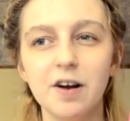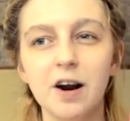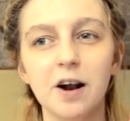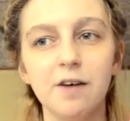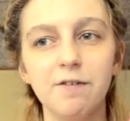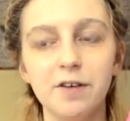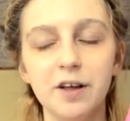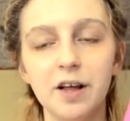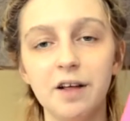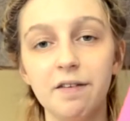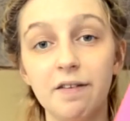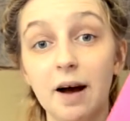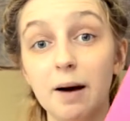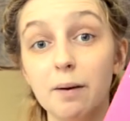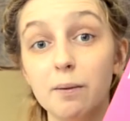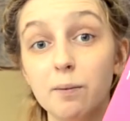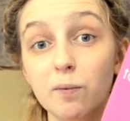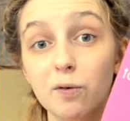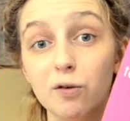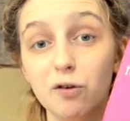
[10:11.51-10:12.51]
And I feel like
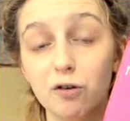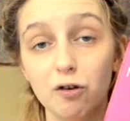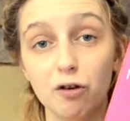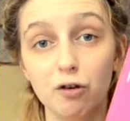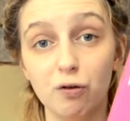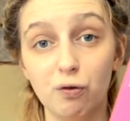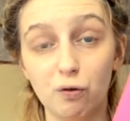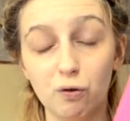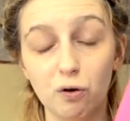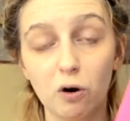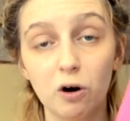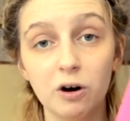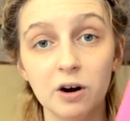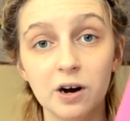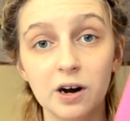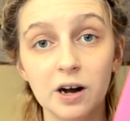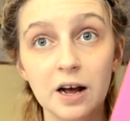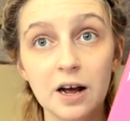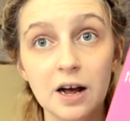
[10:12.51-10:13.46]
that was such a strong